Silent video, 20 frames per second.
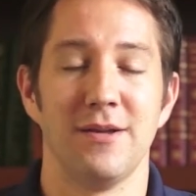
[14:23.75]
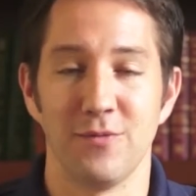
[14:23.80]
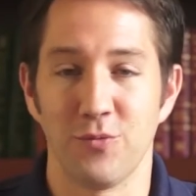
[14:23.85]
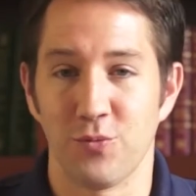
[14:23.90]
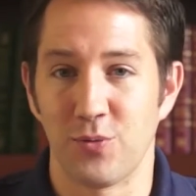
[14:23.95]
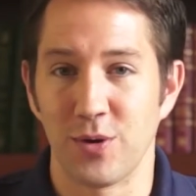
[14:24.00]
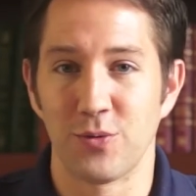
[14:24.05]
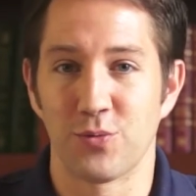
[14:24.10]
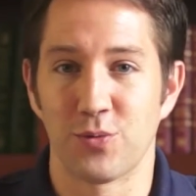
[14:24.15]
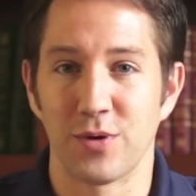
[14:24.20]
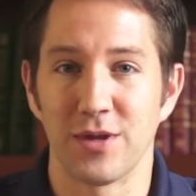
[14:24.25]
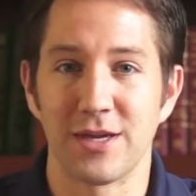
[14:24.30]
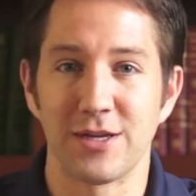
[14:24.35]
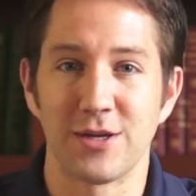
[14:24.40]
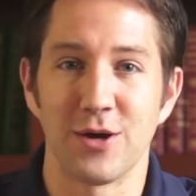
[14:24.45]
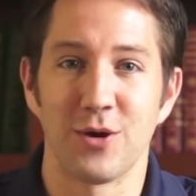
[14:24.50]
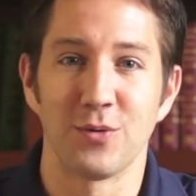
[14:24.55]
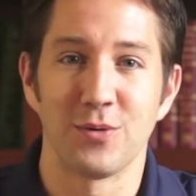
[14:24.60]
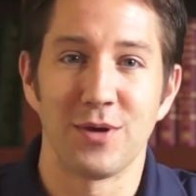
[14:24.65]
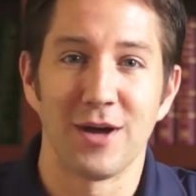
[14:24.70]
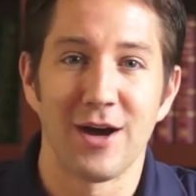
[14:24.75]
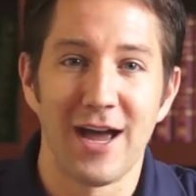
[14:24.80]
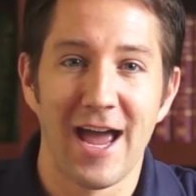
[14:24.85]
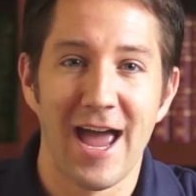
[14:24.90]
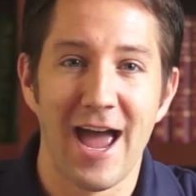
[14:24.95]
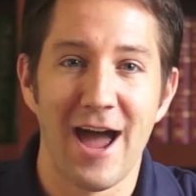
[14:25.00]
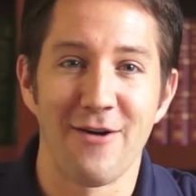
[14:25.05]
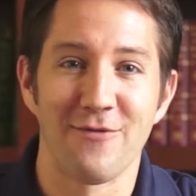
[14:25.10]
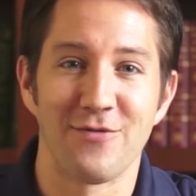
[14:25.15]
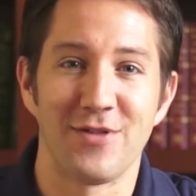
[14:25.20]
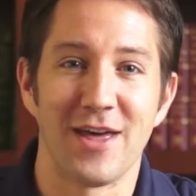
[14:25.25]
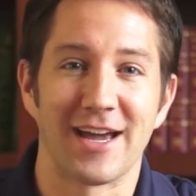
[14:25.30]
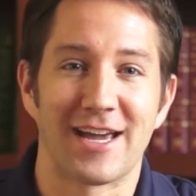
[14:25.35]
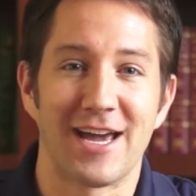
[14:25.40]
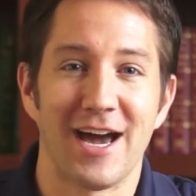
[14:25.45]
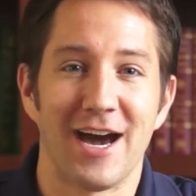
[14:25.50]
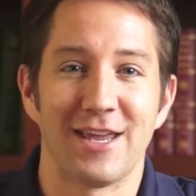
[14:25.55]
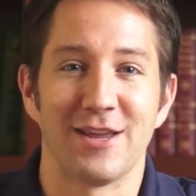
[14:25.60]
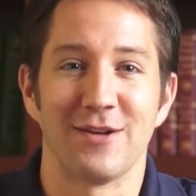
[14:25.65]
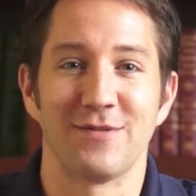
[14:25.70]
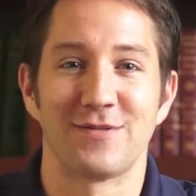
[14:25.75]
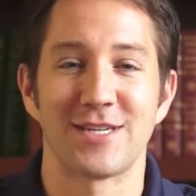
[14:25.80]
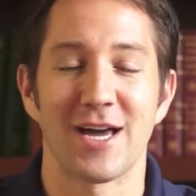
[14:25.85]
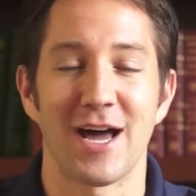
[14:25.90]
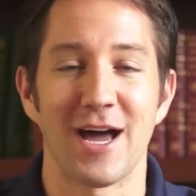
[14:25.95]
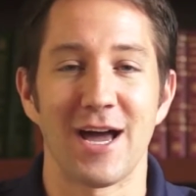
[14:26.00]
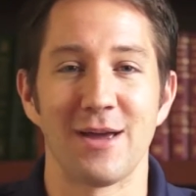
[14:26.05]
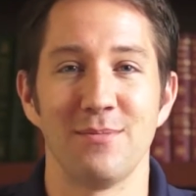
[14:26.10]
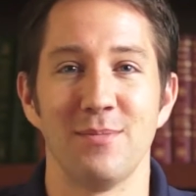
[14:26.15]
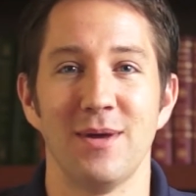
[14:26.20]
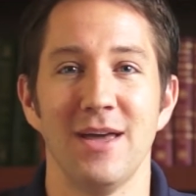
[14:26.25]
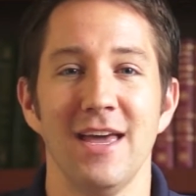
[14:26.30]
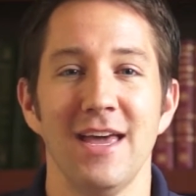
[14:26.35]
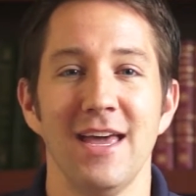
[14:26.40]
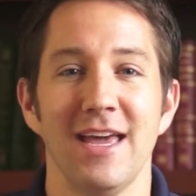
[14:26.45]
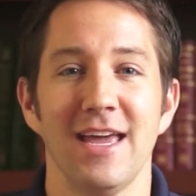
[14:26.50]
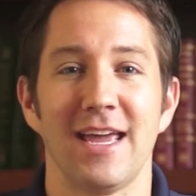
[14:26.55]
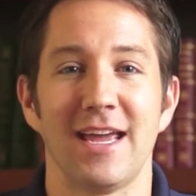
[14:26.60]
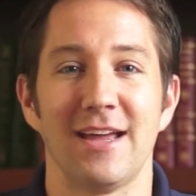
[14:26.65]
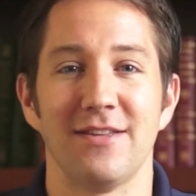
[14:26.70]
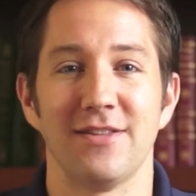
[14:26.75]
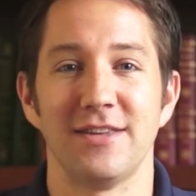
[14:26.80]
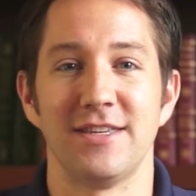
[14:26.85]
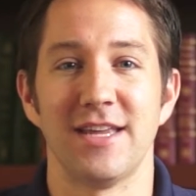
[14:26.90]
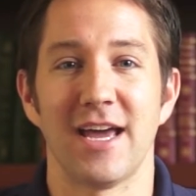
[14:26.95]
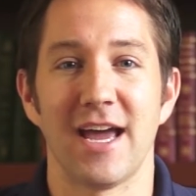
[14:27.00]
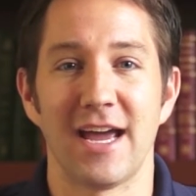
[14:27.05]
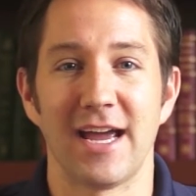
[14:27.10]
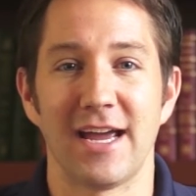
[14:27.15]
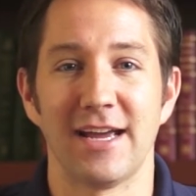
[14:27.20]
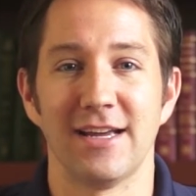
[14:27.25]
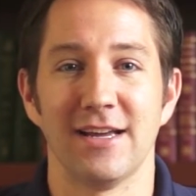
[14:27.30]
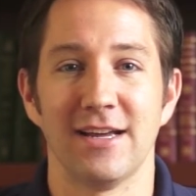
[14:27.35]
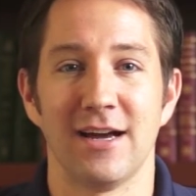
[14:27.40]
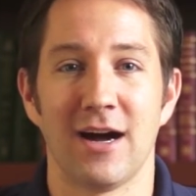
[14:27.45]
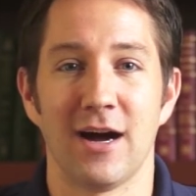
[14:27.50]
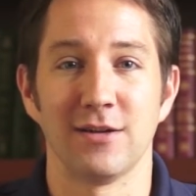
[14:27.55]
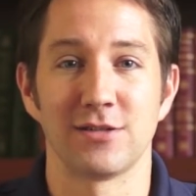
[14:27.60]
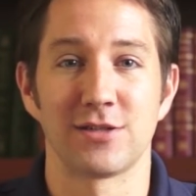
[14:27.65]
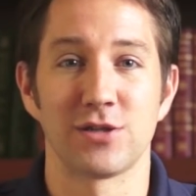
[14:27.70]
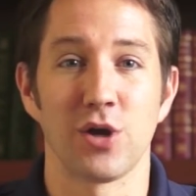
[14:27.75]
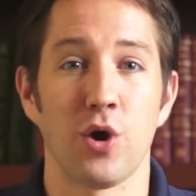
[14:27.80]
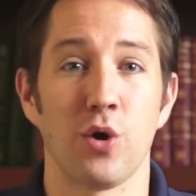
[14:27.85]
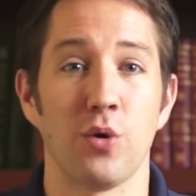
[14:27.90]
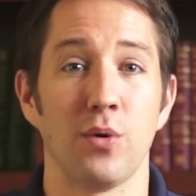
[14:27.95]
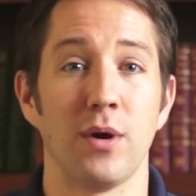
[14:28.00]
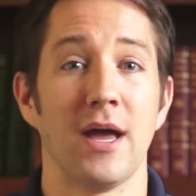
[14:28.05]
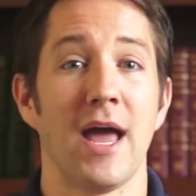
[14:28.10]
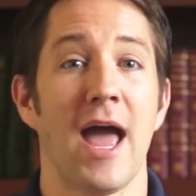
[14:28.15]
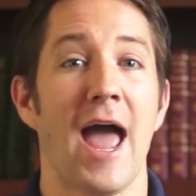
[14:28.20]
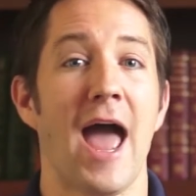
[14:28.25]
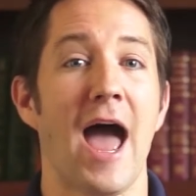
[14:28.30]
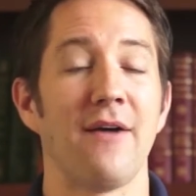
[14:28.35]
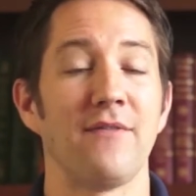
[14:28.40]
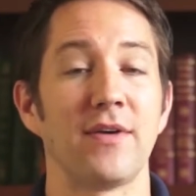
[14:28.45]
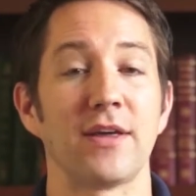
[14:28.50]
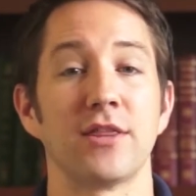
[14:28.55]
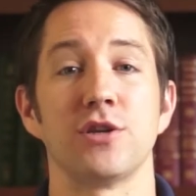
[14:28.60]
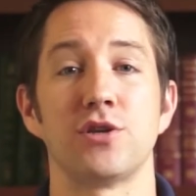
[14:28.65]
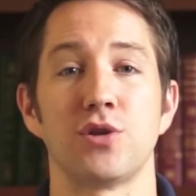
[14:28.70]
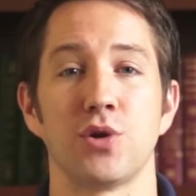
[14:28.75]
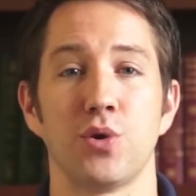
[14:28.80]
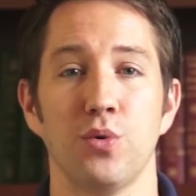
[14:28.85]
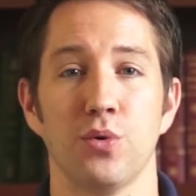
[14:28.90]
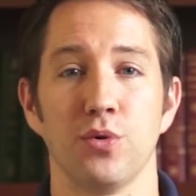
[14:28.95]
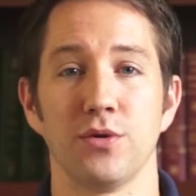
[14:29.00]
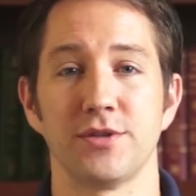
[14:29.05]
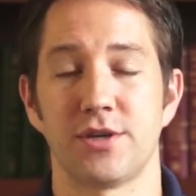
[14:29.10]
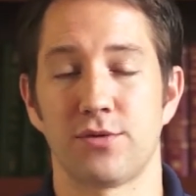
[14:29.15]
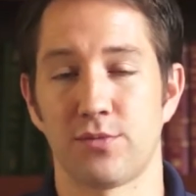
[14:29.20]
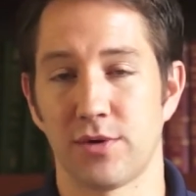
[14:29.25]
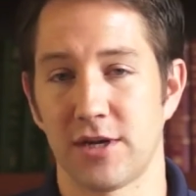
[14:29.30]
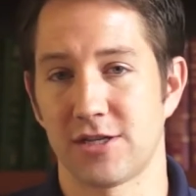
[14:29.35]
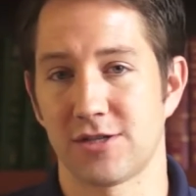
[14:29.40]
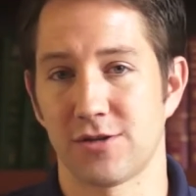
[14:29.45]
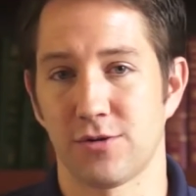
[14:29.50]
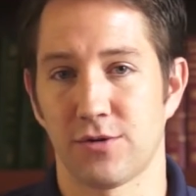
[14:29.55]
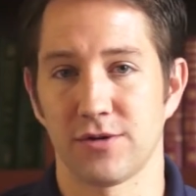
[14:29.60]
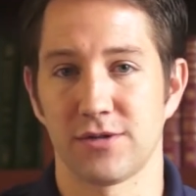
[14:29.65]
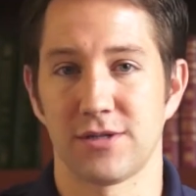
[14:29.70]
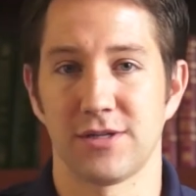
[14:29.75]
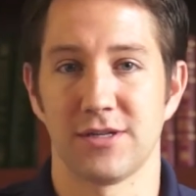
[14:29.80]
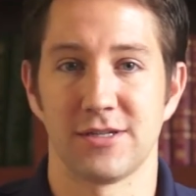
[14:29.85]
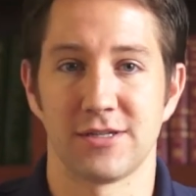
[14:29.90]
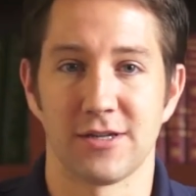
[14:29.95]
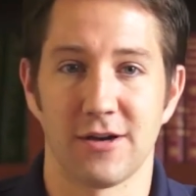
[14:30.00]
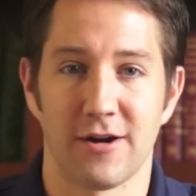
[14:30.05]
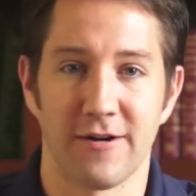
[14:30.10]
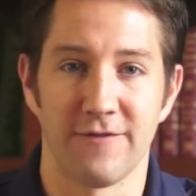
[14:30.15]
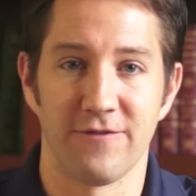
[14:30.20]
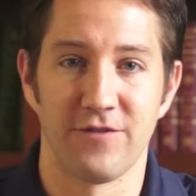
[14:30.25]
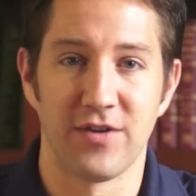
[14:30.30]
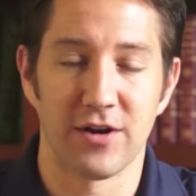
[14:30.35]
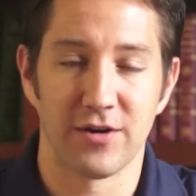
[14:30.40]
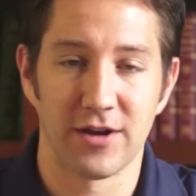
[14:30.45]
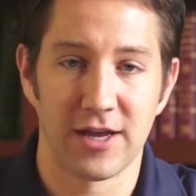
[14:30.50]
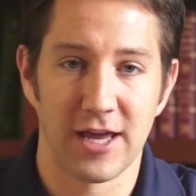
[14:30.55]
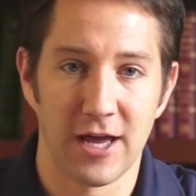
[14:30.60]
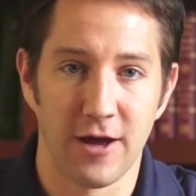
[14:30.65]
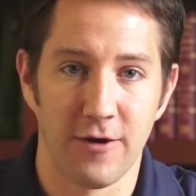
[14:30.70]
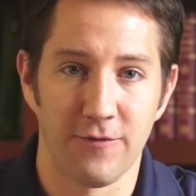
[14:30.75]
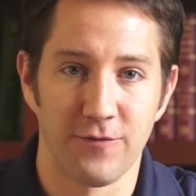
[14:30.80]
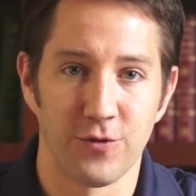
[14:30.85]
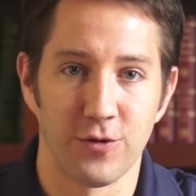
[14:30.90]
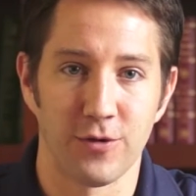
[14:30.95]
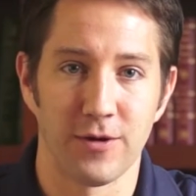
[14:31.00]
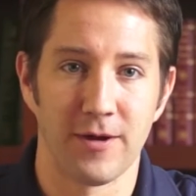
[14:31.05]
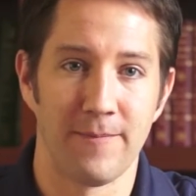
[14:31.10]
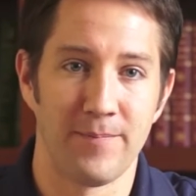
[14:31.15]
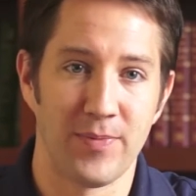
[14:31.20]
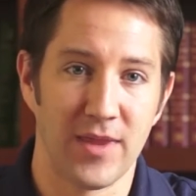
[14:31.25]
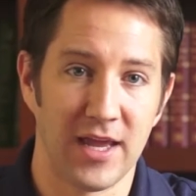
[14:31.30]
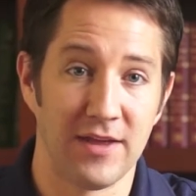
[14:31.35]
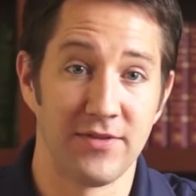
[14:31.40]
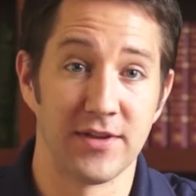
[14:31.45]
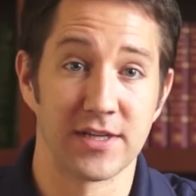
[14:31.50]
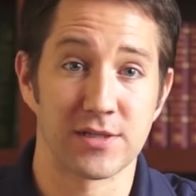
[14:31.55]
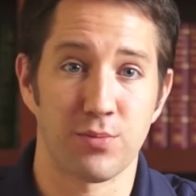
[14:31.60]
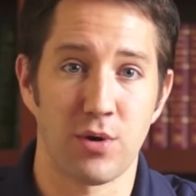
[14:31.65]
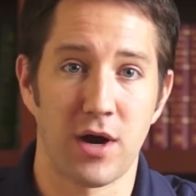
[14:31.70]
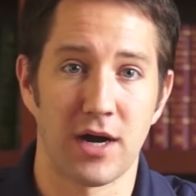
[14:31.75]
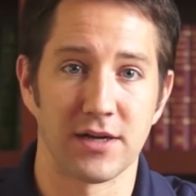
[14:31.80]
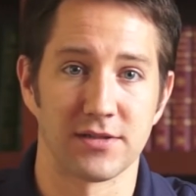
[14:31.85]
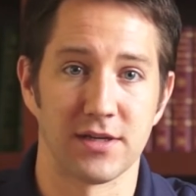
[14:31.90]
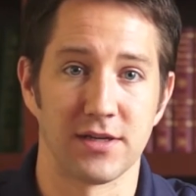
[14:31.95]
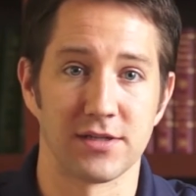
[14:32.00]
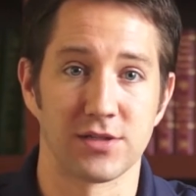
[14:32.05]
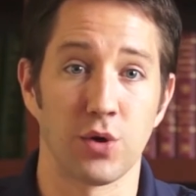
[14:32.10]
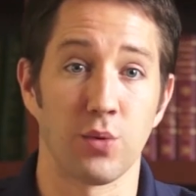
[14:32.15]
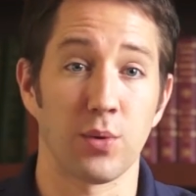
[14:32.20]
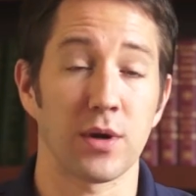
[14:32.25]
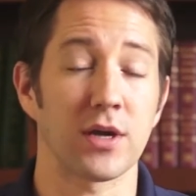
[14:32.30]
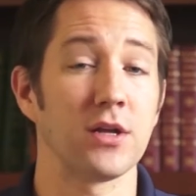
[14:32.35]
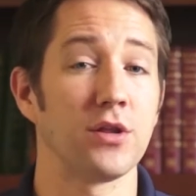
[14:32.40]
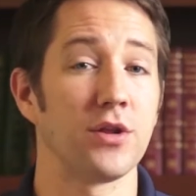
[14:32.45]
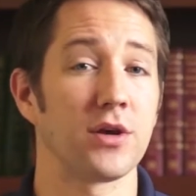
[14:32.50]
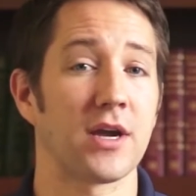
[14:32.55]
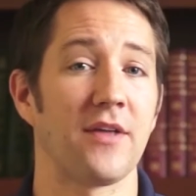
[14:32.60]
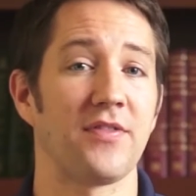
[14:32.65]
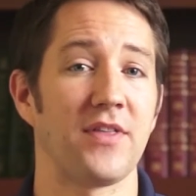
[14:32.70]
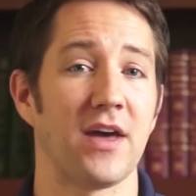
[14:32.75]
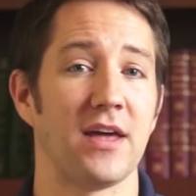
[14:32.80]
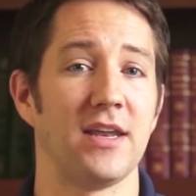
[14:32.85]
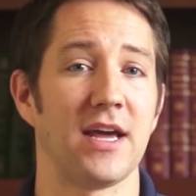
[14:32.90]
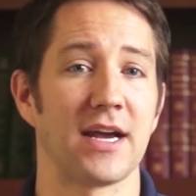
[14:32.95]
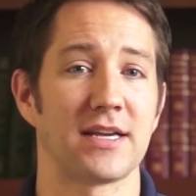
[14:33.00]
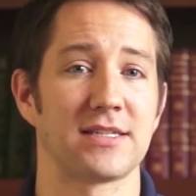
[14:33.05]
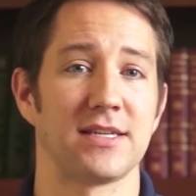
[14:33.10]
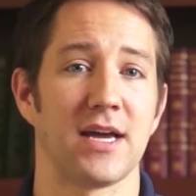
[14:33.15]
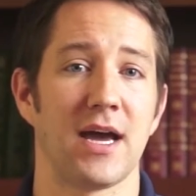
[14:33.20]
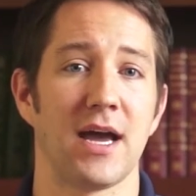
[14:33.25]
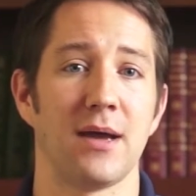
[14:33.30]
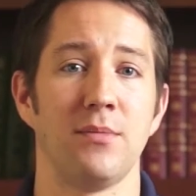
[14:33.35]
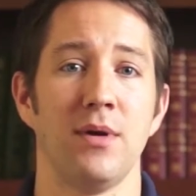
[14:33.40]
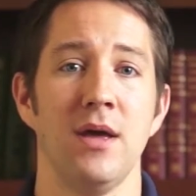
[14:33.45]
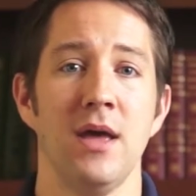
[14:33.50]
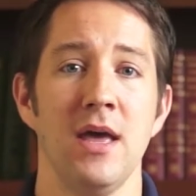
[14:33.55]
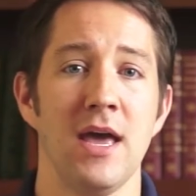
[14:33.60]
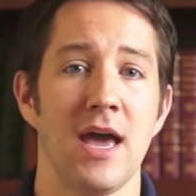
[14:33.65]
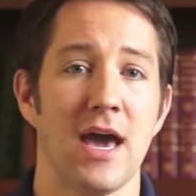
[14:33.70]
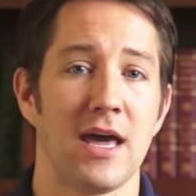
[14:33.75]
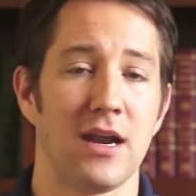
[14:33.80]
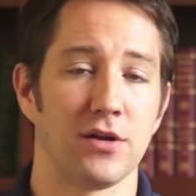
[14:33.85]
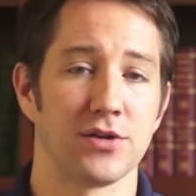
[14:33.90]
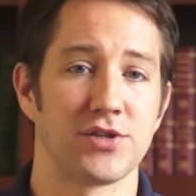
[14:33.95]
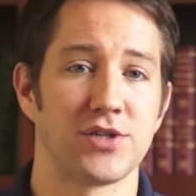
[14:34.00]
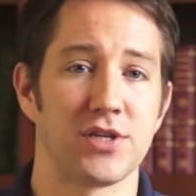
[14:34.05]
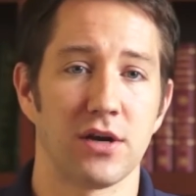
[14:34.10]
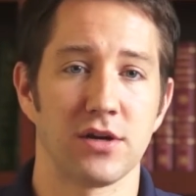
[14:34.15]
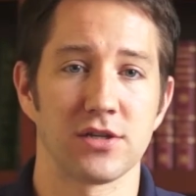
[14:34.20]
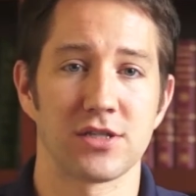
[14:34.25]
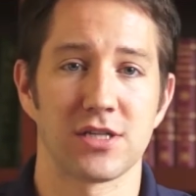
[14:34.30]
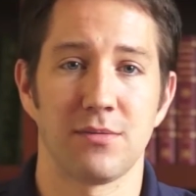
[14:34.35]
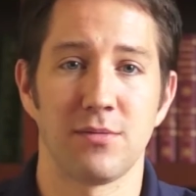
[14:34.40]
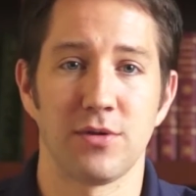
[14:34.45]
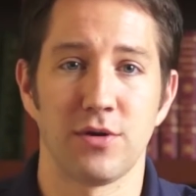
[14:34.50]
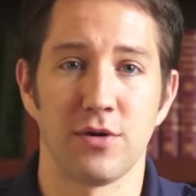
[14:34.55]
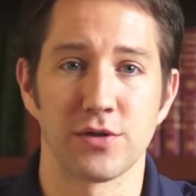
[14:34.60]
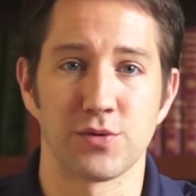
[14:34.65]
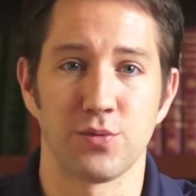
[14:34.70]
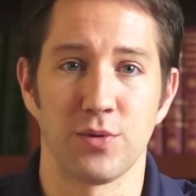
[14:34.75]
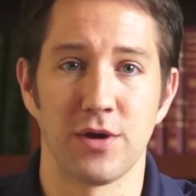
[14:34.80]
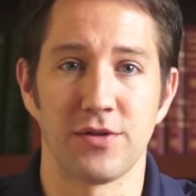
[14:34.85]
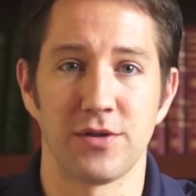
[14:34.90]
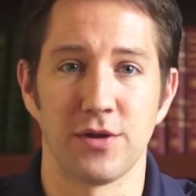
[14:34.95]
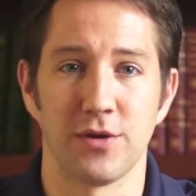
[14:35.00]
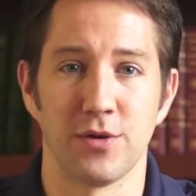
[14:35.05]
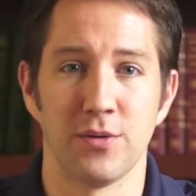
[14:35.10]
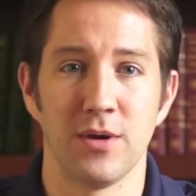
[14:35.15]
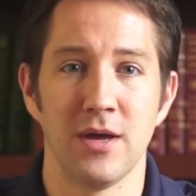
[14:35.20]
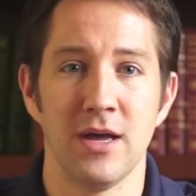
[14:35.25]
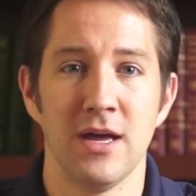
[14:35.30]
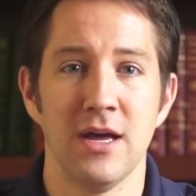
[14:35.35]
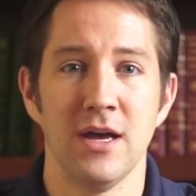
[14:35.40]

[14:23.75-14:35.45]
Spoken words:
we really don't have that kind of time in the day. So having the tools and resources are very helpful in this process. So we're going to look at that next time, and I'll share some of those with you.